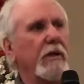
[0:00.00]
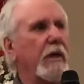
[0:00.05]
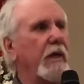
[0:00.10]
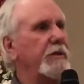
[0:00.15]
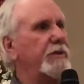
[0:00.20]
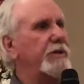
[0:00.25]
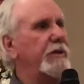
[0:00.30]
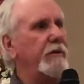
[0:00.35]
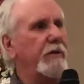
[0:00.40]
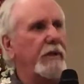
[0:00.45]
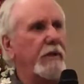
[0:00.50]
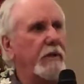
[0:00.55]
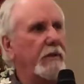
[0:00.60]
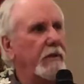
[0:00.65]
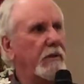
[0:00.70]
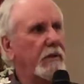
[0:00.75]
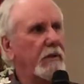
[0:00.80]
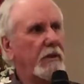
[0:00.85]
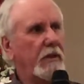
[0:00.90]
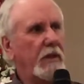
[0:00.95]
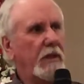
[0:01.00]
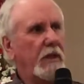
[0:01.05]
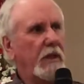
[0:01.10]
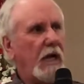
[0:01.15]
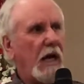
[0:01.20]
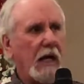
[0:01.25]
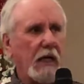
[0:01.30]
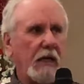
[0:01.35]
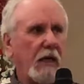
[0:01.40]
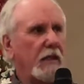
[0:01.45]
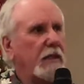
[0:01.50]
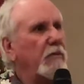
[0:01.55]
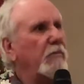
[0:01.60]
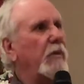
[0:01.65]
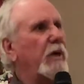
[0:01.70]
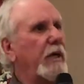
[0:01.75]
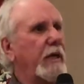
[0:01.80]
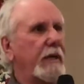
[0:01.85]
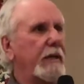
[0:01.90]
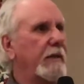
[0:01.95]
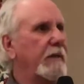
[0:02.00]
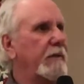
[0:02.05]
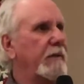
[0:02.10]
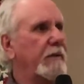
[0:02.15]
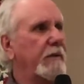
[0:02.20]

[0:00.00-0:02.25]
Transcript: in Nigeria. I got the money.